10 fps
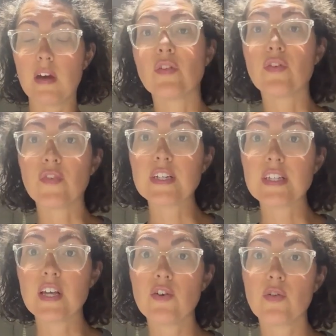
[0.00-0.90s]
So the first
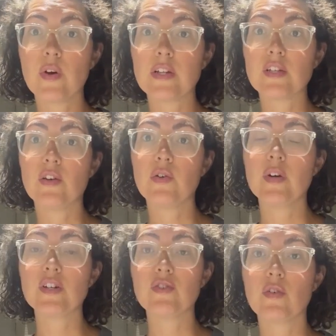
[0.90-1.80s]
thing you're going to do
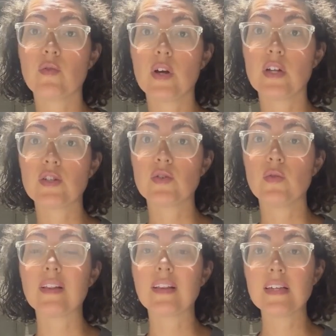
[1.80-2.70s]
is you're going
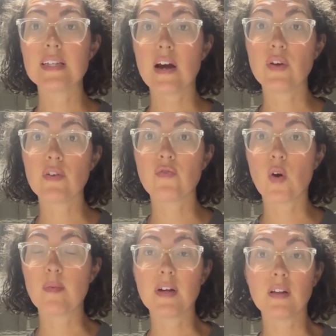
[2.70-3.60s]
to list out your
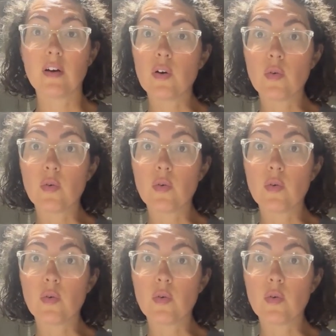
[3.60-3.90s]
formula,